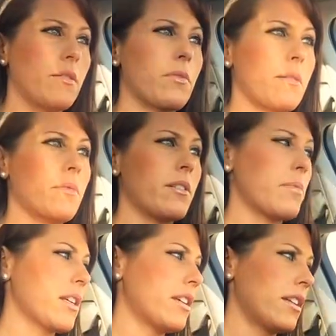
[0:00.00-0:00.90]
what I'm going to
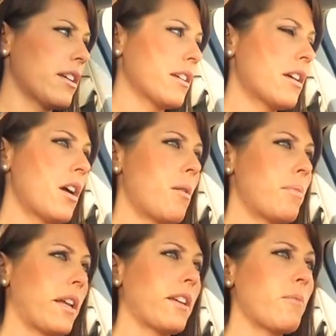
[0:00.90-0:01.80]
be eating,
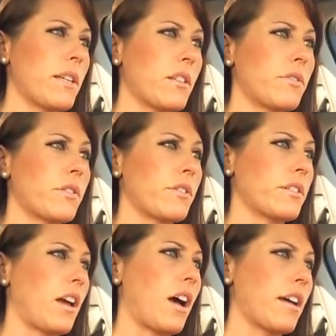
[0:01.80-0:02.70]
but I give myself certain
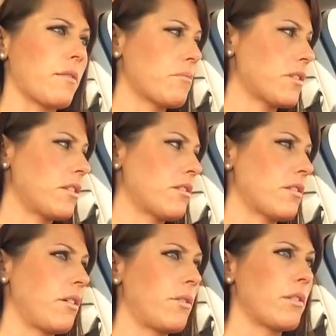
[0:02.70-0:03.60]
times. And
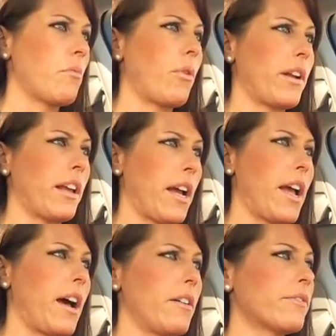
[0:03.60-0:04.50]
so in the morning I
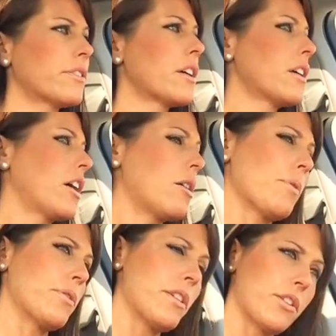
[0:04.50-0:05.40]
have a
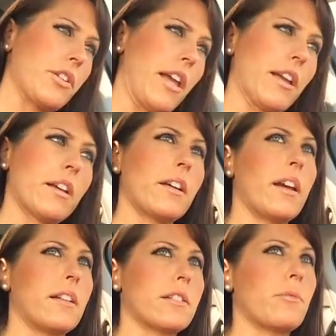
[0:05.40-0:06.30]
protein shake
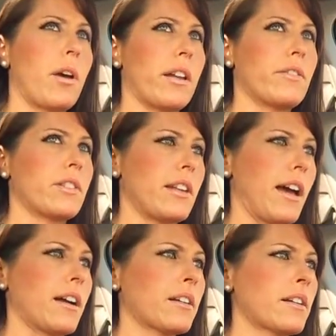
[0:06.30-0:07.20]
and some kind of
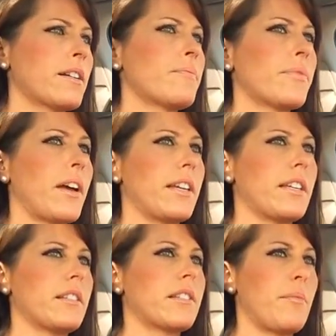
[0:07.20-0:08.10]
snack. I
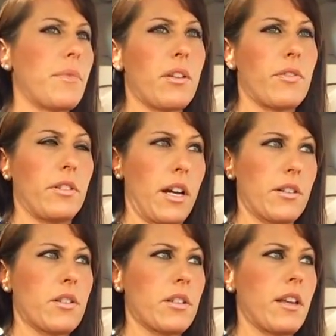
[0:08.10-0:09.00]
eat something for
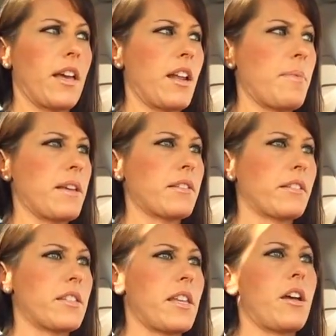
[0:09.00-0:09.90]
lunch, and I
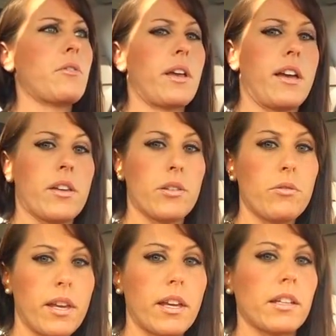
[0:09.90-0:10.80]
basically say, okay,
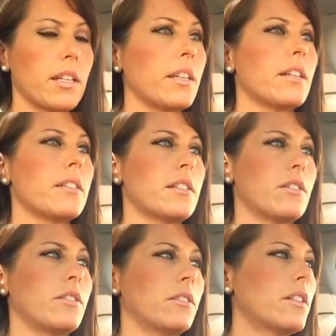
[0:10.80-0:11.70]
you can't eat
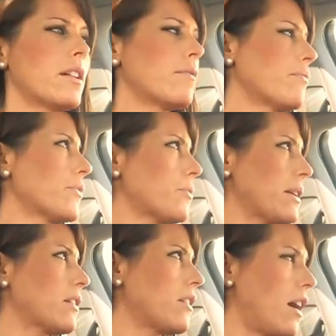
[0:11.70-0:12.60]
until
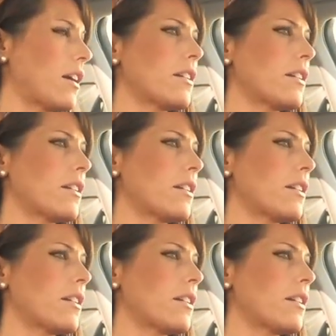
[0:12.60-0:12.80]
3 o'clock.